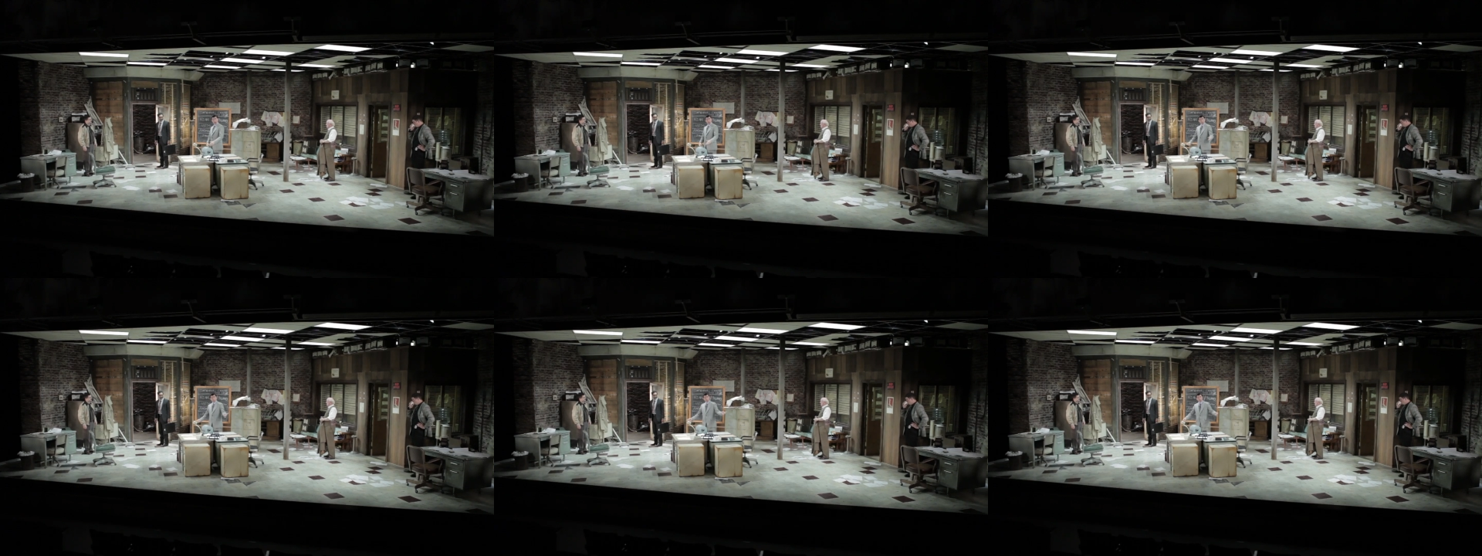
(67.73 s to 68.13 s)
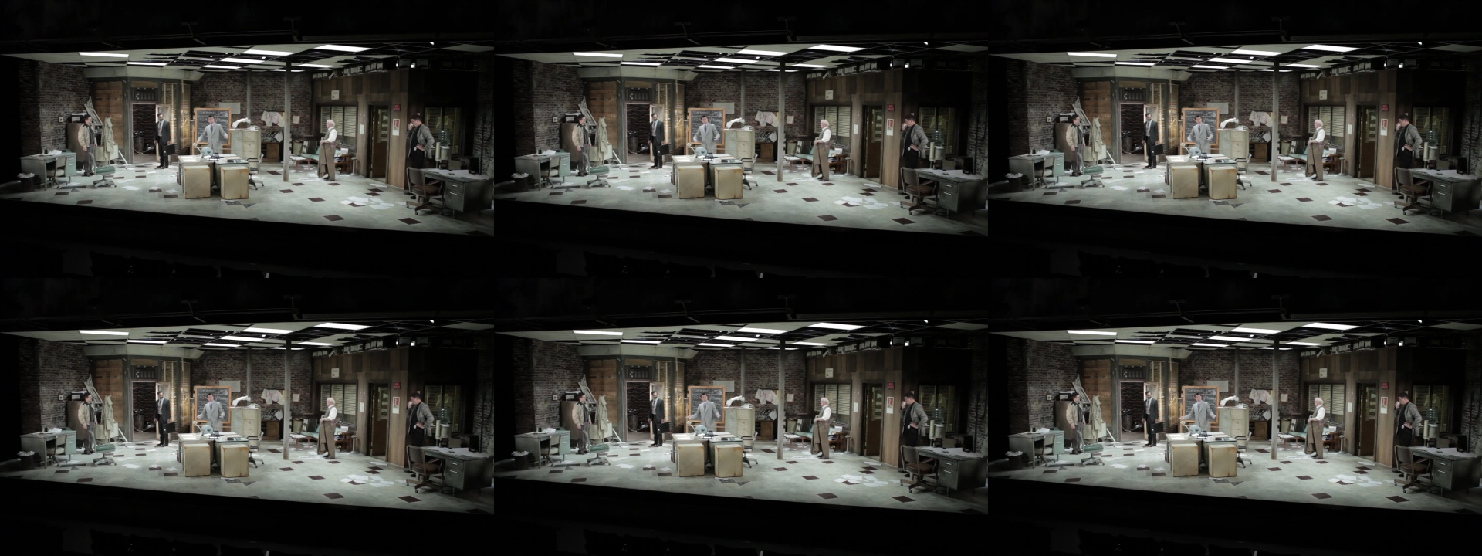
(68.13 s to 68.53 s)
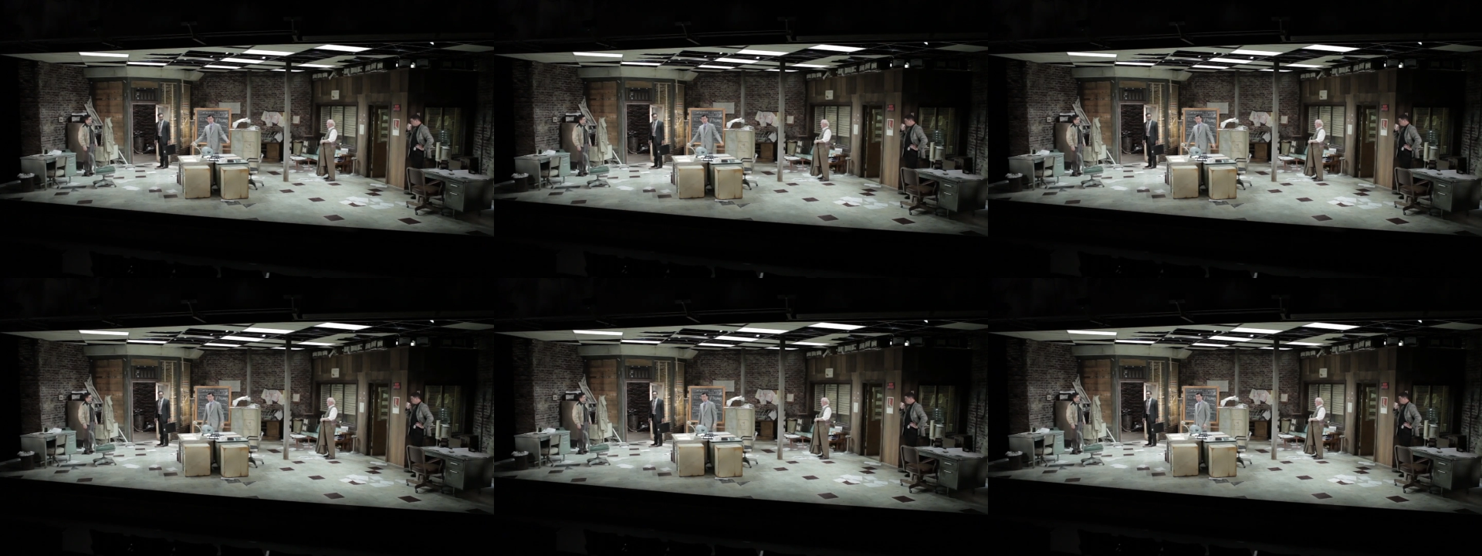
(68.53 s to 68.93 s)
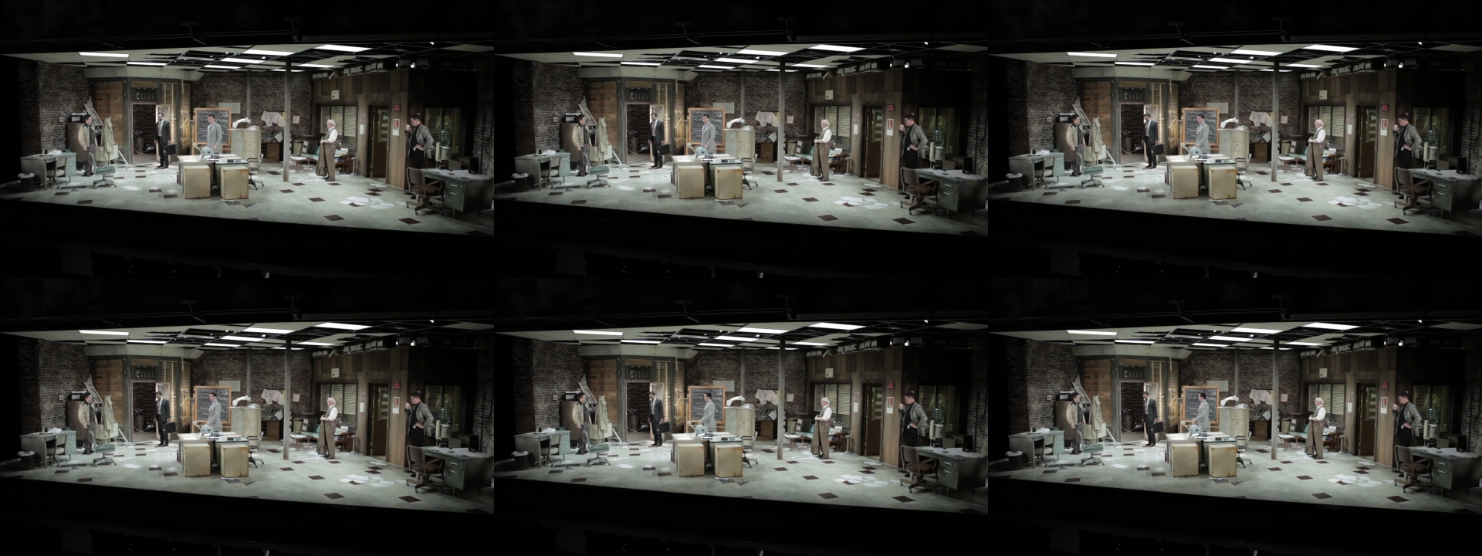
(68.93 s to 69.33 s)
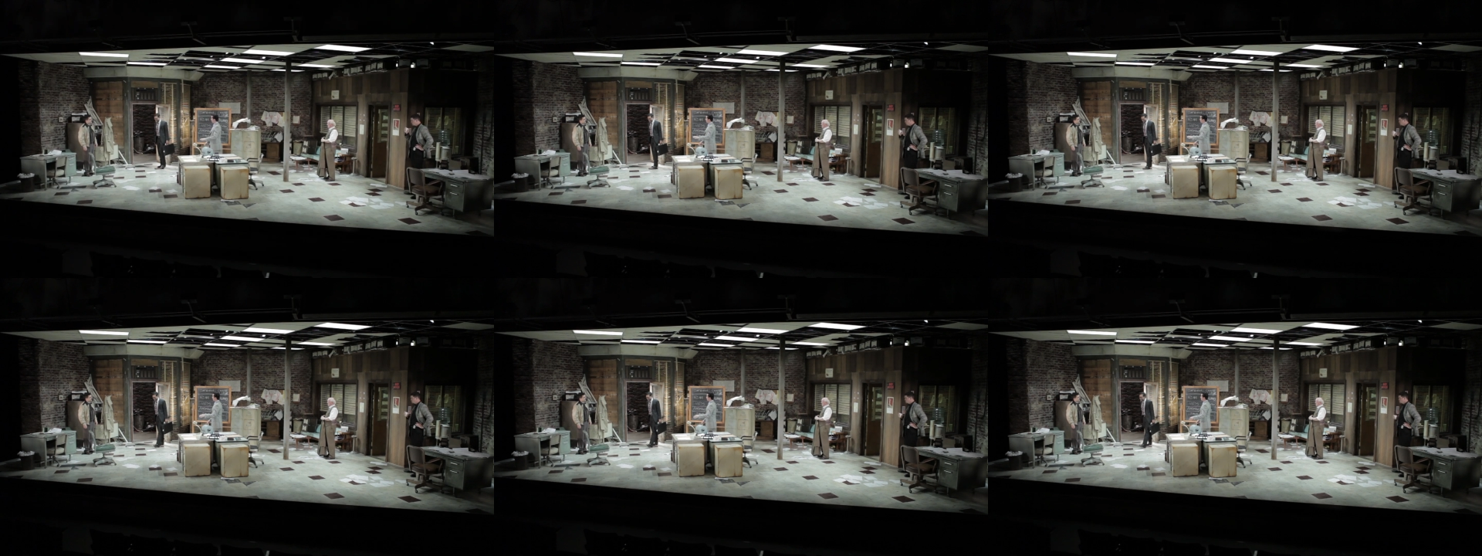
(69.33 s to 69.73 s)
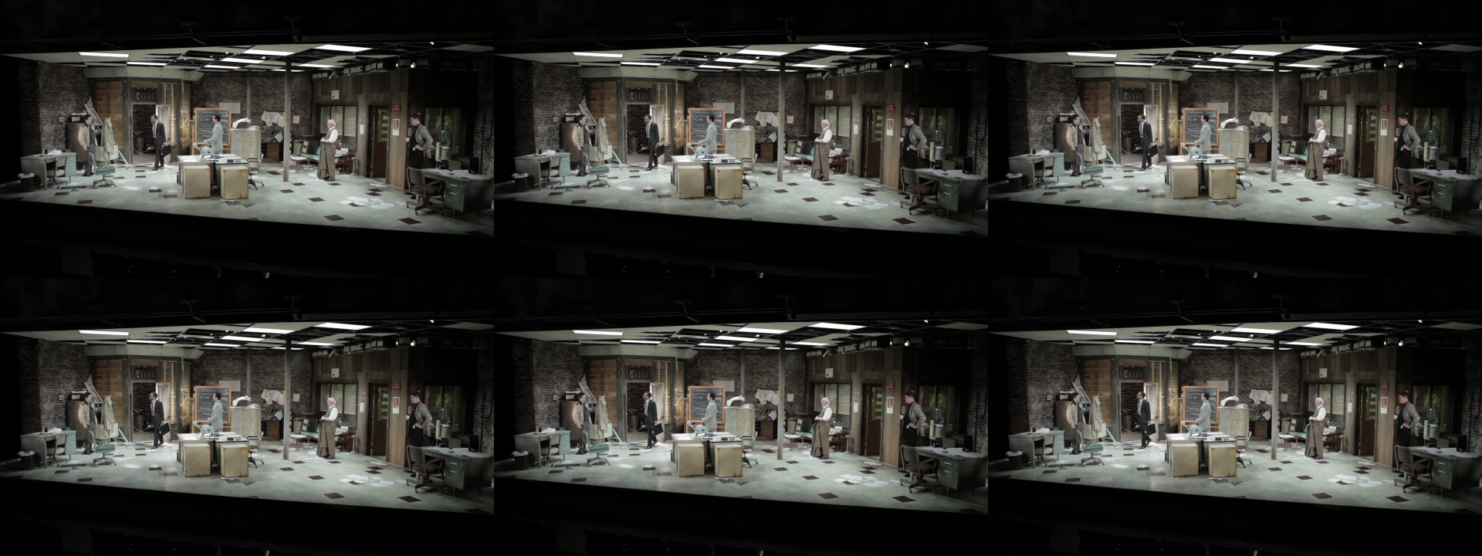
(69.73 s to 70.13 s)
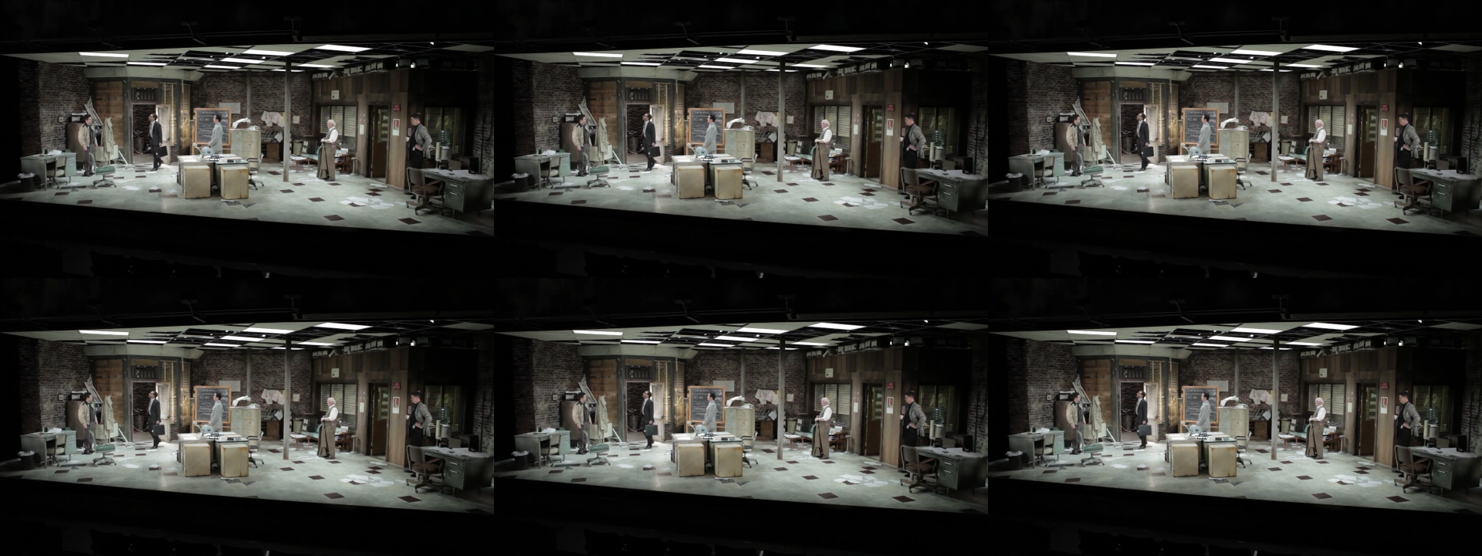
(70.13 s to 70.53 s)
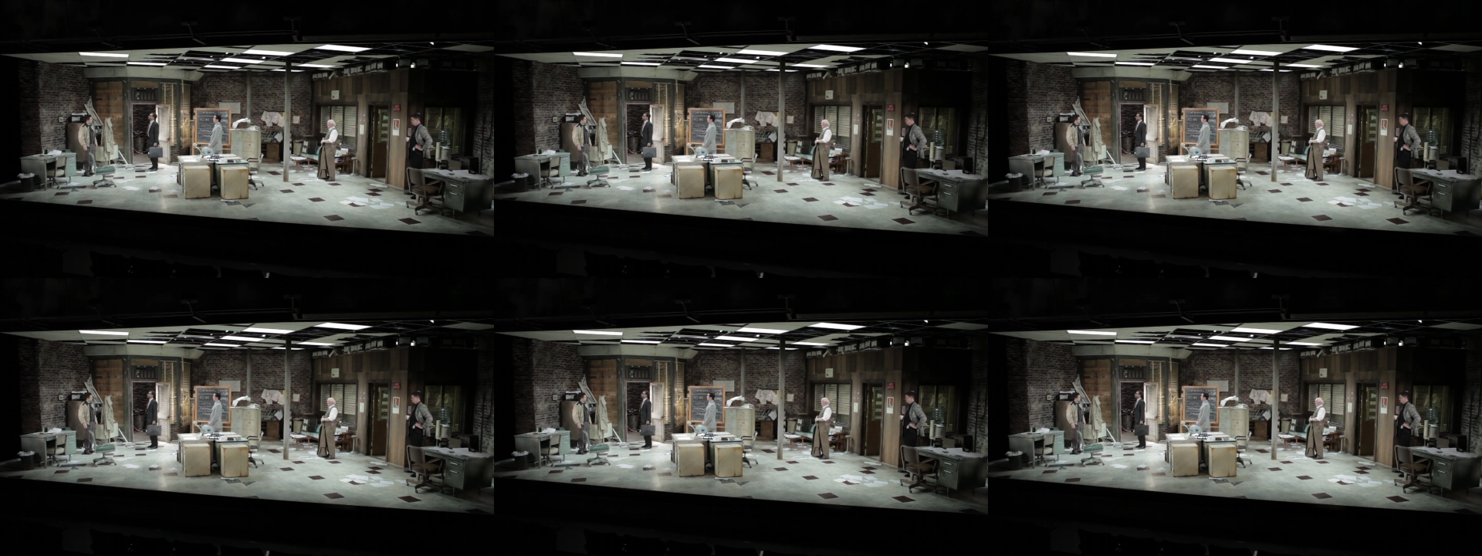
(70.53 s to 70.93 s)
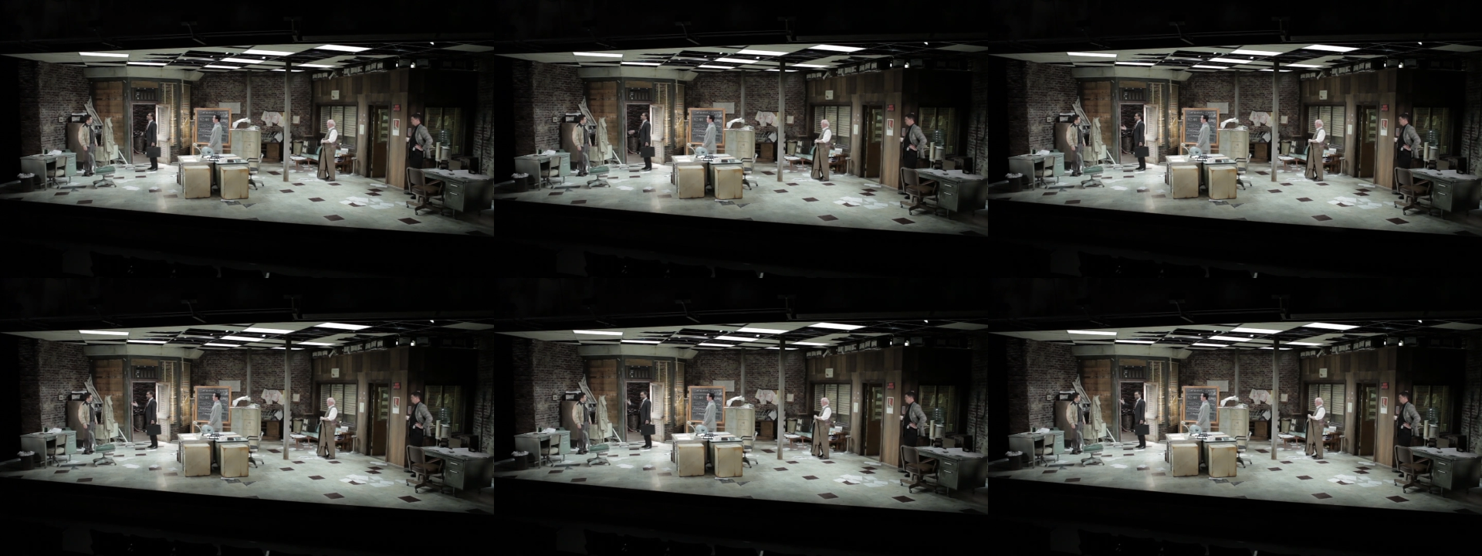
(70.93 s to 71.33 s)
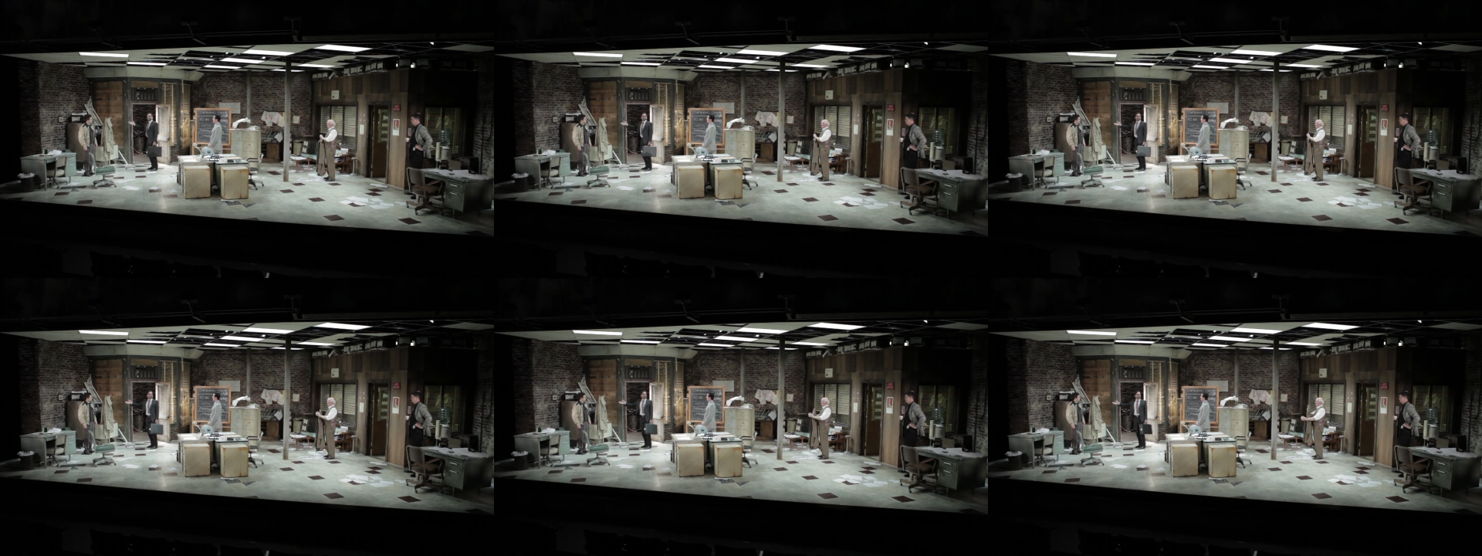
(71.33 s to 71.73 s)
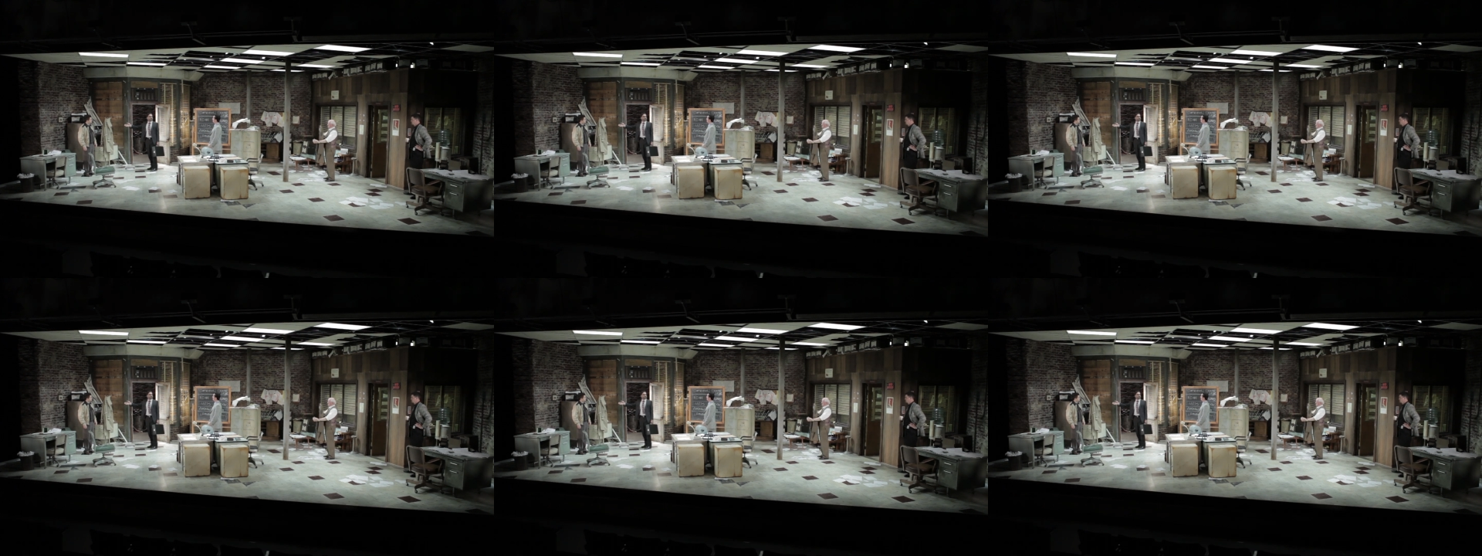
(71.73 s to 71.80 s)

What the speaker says: [unreadable: no face in view]